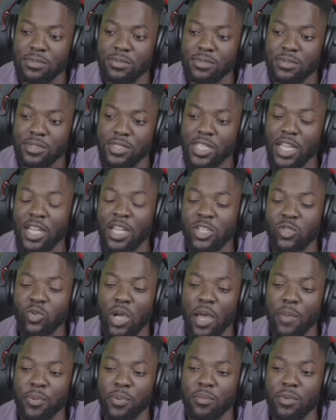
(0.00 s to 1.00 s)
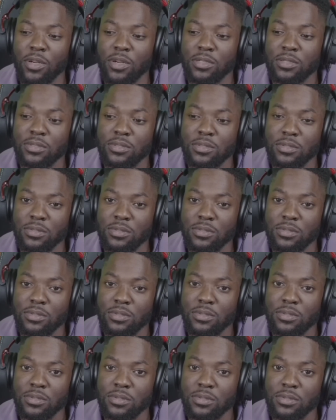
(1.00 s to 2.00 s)
Tell us what happened, bro. No,
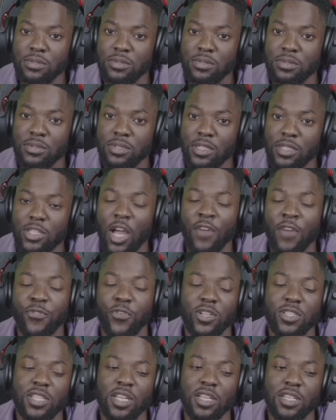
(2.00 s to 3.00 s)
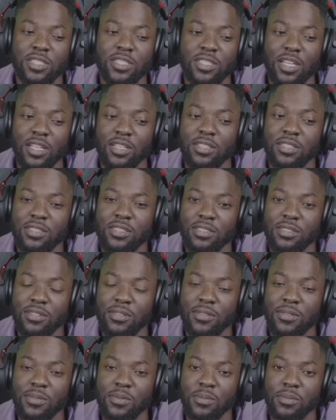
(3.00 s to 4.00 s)
nothing, bro. Not good. for real. Tell us. Tell us.
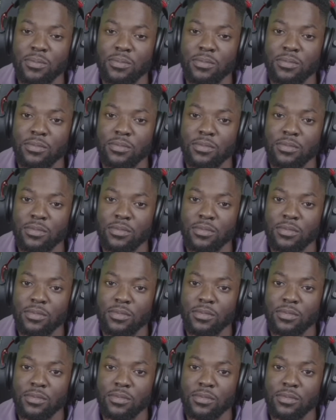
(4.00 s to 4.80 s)
No, no, you good.